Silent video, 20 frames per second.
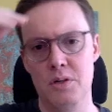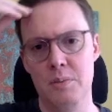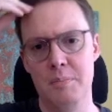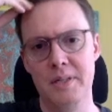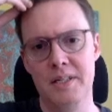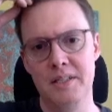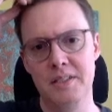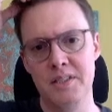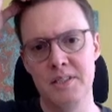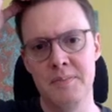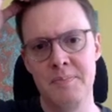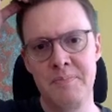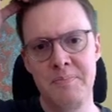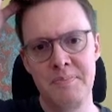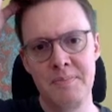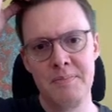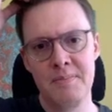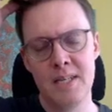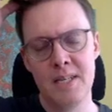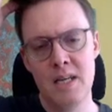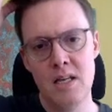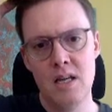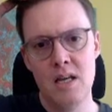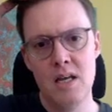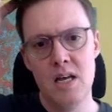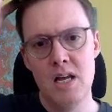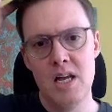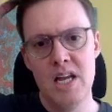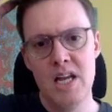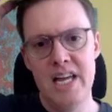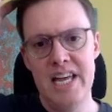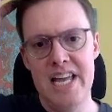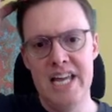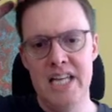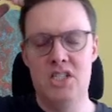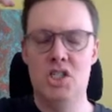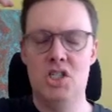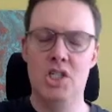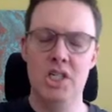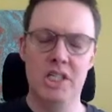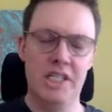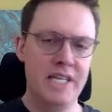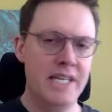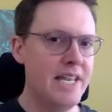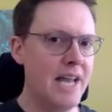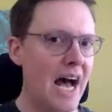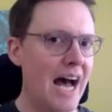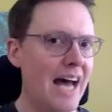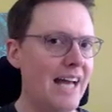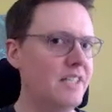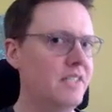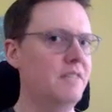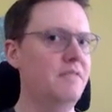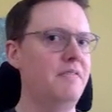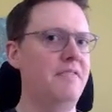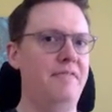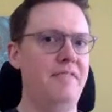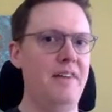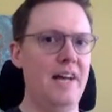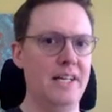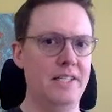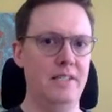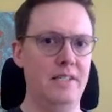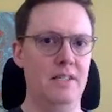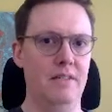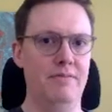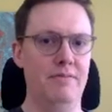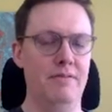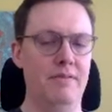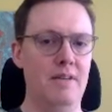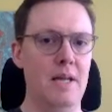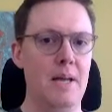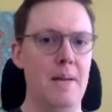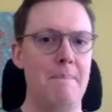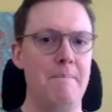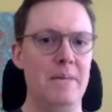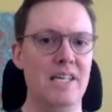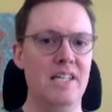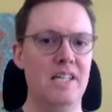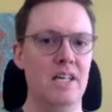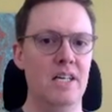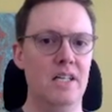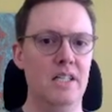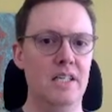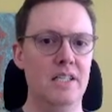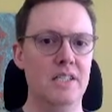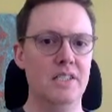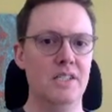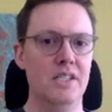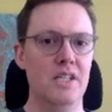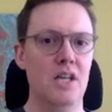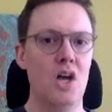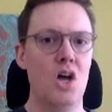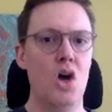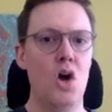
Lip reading: openings. it's just not as effective because